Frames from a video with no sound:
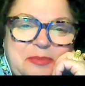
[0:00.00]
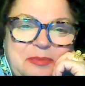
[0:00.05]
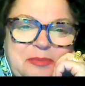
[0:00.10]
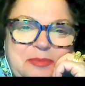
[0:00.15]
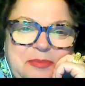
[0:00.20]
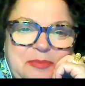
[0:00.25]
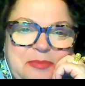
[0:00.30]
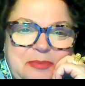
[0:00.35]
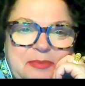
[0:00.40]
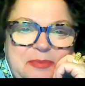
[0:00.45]

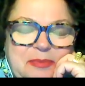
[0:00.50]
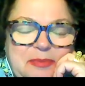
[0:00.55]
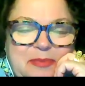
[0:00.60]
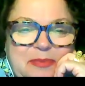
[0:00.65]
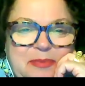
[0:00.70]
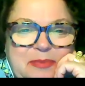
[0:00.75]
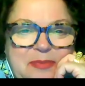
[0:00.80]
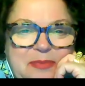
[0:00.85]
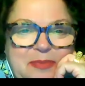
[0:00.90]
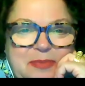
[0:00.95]

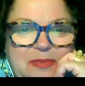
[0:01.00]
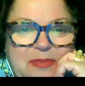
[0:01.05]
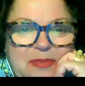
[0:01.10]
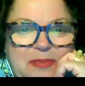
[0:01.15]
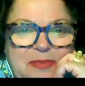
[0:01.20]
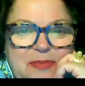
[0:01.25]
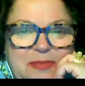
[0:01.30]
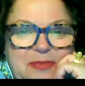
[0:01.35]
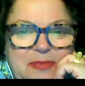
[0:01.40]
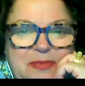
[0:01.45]

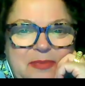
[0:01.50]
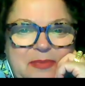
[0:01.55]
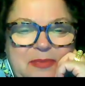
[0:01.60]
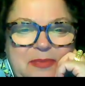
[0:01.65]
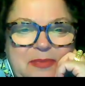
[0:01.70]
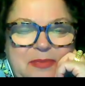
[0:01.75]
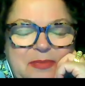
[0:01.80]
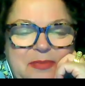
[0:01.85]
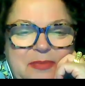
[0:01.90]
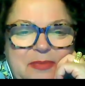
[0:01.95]

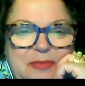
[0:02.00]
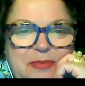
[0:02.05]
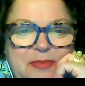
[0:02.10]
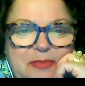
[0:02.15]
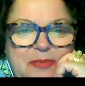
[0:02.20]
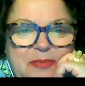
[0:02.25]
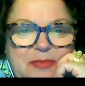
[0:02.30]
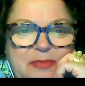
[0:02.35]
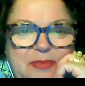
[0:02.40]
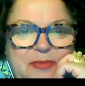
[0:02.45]

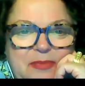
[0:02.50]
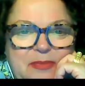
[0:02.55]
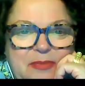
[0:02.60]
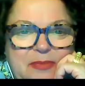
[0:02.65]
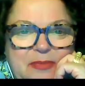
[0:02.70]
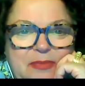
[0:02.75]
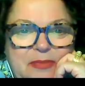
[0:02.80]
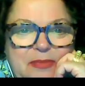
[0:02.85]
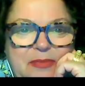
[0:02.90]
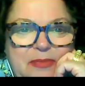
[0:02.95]

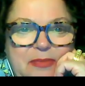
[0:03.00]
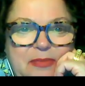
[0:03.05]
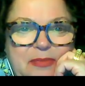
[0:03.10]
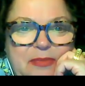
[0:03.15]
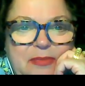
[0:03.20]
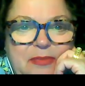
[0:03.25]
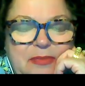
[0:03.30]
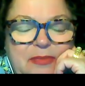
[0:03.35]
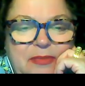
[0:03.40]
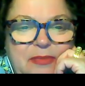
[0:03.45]

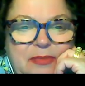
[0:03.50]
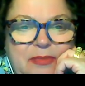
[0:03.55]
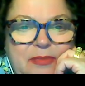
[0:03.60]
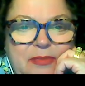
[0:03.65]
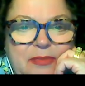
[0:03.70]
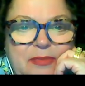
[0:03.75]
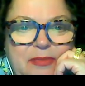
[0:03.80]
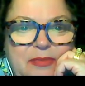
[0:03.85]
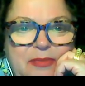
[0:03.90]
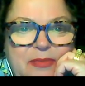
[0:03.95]

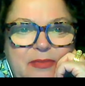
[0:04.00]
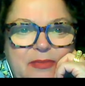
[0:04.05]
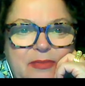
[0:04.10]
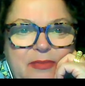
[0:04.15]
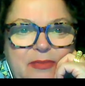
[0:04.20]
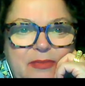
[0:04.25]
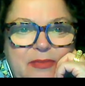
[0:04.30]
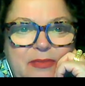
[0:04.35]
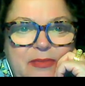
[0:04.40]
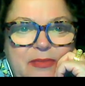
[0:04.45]

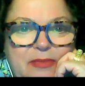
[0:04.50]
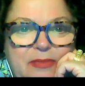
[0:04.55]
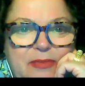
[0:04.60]
No words are spoken by the person on screen.